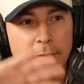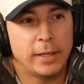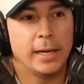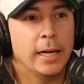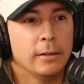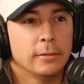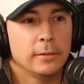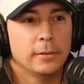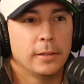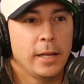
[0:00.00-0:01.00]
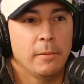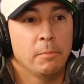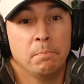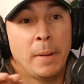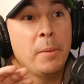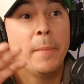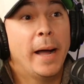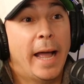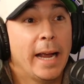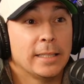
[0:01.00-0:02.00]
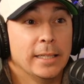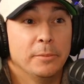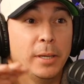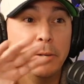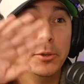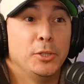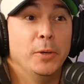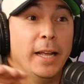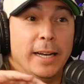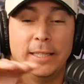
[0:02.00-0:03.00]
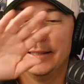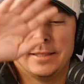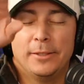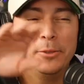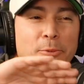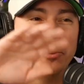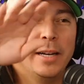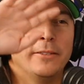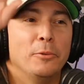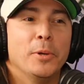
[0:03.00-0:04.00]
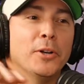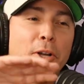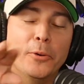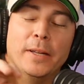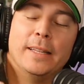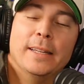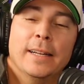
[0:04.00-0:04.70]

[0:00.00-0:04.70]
that out. Maybe by accident, but it was too late. He just said, whatever, we're going to go with it.